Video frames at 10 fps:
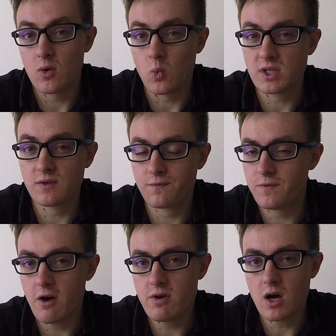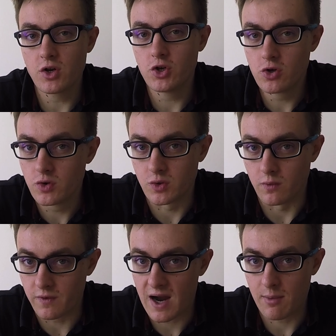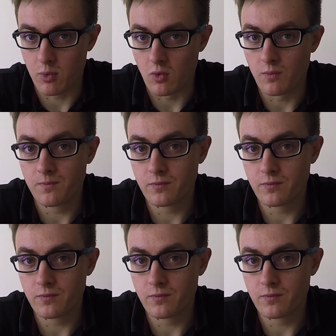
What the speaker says: which is very unusual for Apple